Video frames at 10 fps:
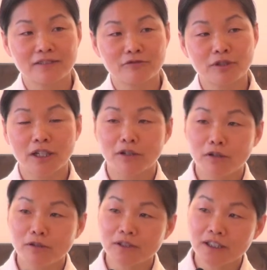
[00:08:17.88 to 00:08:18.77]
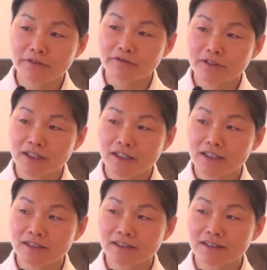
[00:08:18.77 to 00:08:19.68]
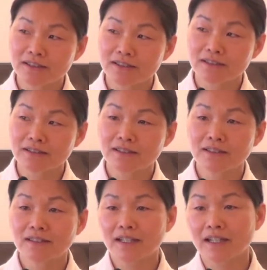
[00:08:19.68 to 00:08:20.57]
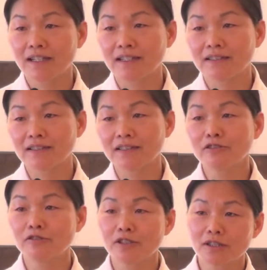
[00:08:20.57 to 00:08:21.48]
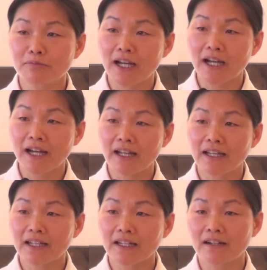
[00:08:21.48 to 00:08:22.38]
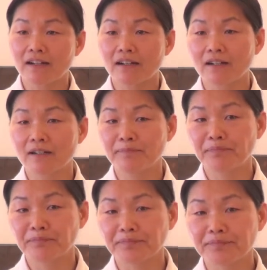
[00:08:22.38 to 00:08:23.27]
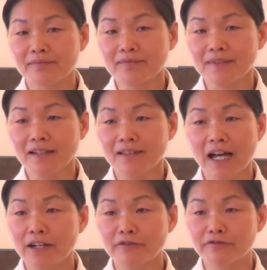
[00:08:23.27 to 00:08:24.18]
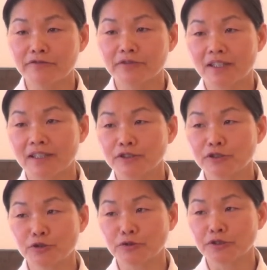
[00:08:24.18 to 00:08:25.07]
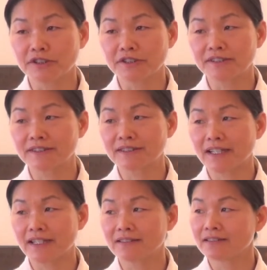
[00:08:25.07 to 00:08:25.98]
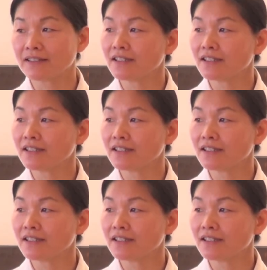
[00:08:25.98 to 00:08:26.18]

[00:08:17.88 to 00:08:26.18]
We are all different and deluded by a lot of chores and